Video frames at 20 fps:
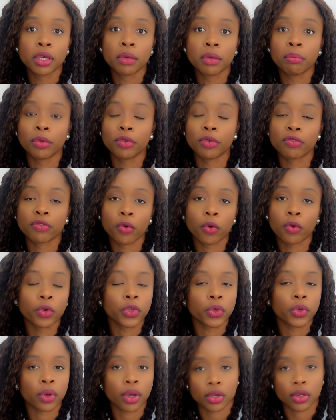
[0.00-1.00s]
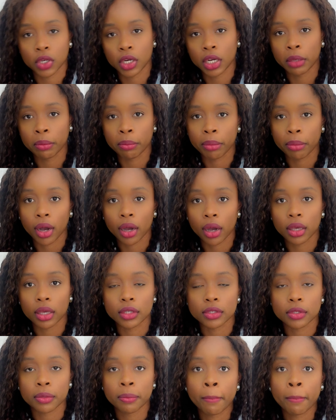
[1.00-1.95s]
before you actually buy it.